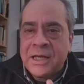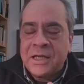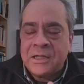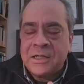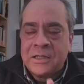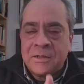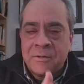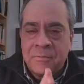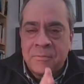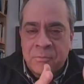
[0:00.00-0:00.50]

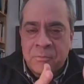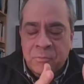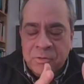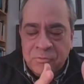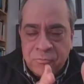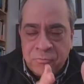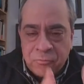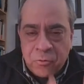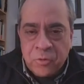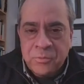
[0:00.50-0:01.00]
And
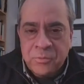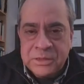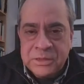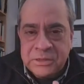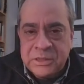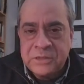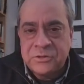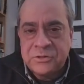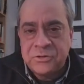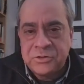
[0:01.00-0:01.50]

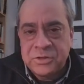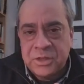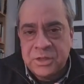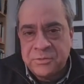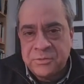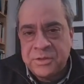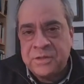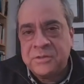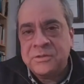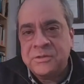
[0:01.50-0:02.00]
reforming teachers'
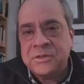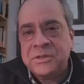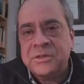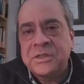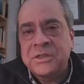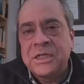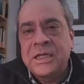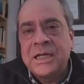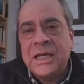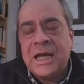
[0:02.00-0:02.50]

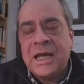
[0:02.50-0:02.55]
careers